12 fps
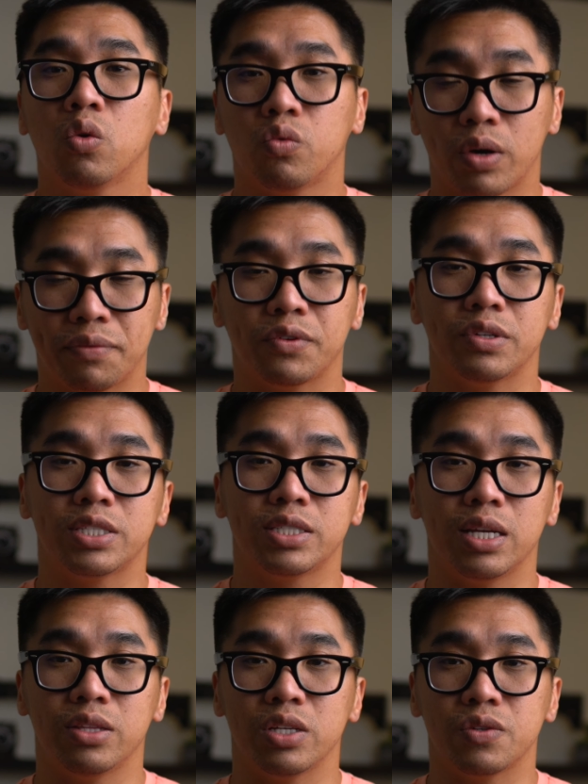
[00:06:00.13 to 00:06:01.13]

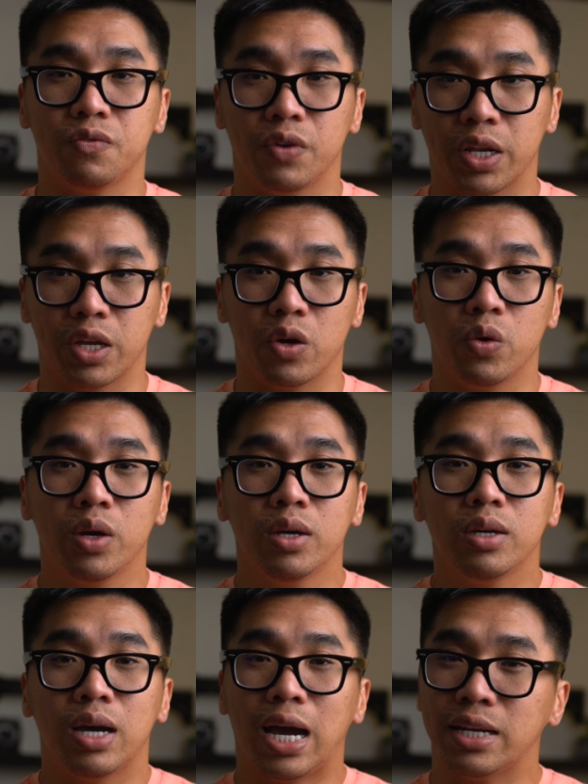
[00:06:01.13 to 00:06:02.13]
referenced in this video.
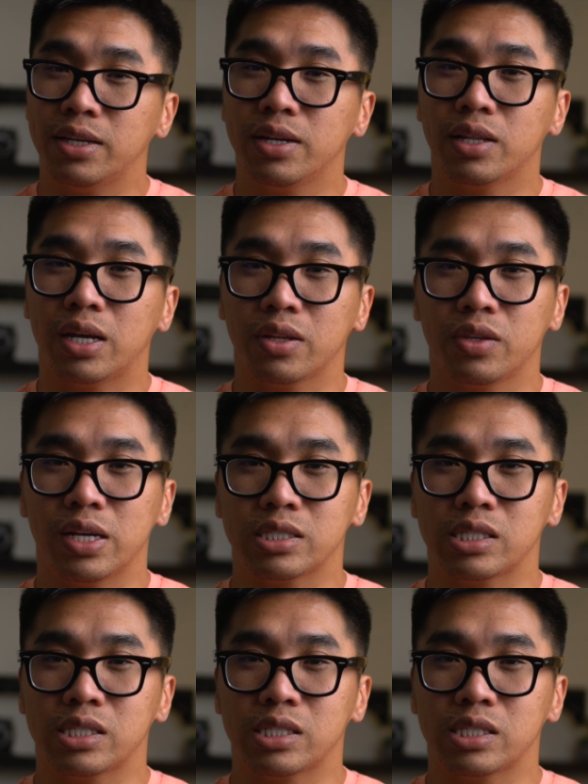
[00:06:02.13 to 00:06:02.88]
I did a lot of things